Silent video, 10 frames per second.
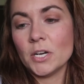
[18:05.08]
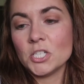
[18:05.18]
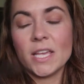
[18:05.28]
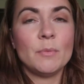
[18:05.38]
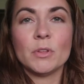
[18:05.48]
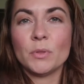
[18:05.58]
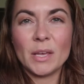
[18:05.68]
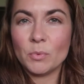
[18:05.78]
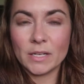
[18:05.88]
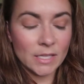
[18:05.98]
brush. It came with
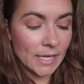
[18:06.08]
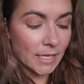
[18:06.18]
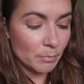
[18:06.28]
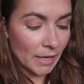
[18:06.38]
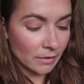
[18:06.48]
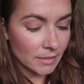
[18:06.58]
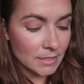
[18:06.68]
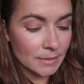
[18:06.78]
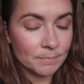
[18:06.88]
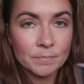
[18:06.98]
like one of the Naked
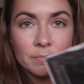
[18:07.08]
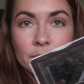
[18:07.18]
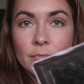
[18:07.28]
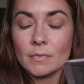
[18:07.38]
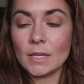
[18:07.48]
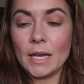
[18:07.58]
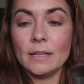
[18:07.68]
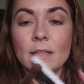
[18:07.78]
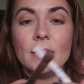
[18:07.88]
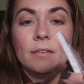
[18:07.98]
palettes. I
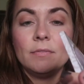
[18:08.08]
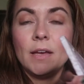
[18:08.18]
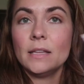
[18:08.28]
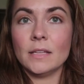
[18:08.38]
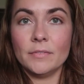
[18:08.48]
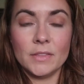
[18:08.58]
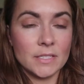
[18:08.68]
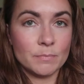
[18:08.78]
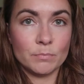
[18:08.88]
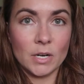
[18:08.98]
love
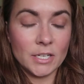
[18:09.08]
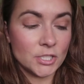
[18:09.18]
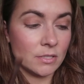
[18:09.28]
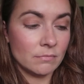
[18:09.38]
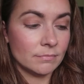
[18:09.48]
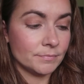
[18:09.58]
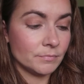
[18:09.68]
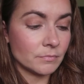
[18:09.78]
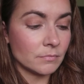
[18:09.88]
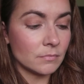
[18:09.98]
this brush.
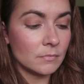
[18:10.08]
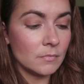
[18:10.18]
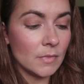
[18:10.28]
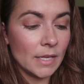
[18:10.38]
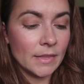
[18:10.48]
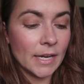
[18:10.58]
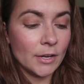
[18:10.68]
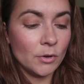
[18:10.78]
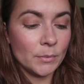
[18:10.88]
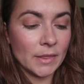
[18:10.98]
And then I
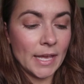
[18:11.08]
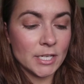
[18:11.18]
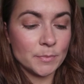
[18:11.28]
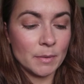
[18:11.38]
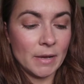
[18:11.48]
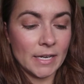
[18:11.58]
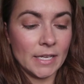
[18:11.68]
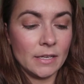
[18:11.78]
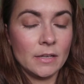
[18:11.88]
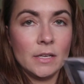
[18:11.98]
go in with Cashmere
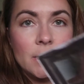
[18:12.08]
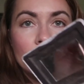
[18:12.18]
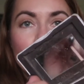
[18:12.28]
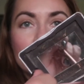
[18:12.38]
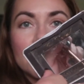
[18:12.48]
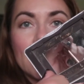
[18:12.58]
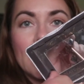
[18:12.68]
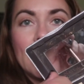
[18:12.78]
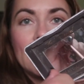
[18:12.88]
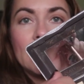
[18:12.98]
Bunny, which
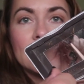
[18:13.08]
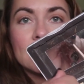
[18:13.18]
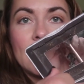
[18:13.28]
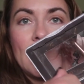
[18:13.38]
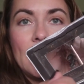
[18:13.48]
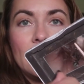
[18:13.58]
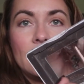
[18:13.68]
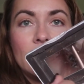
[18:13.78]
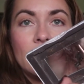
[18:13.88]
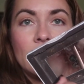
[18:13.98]
again is
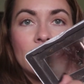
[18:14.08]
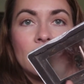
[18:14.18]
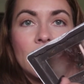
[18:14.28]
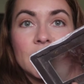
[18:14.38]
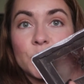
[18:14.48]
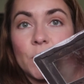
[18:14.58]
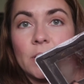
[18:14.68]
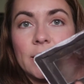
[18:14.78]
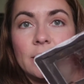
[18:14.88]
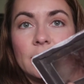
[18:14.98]
that, I
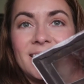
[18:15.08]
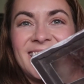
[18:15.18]
swirl it,